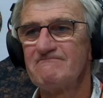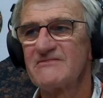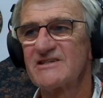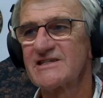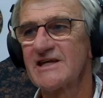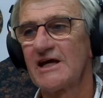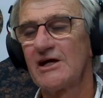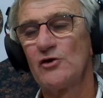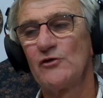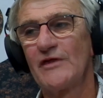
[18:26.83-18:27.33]

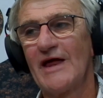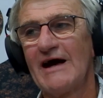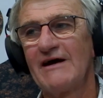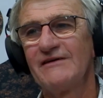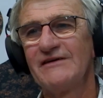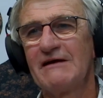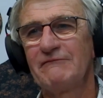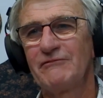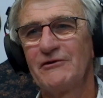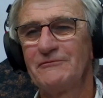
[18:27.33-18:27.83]
So
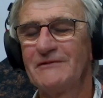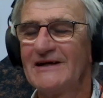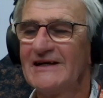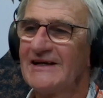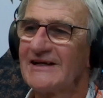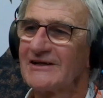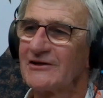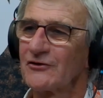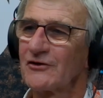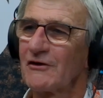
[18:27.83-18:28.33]
that never
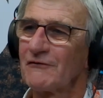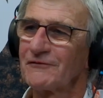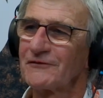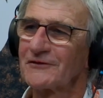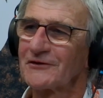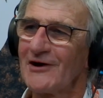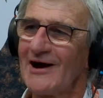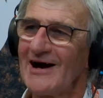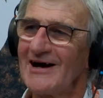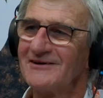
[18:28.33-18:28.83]
really got off the
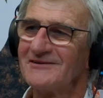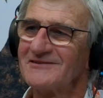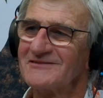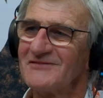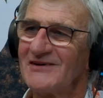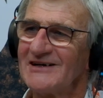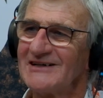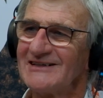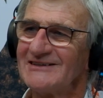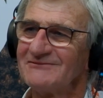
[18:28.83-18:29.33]
ground,
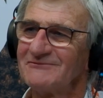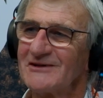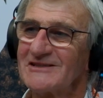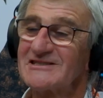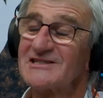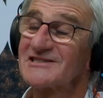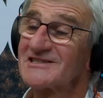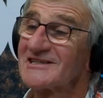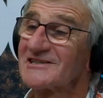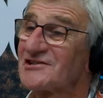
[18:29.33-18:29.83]

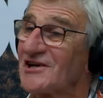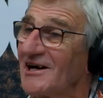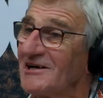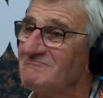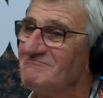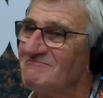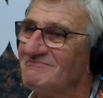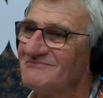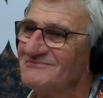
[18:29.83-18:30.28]
which is a shame.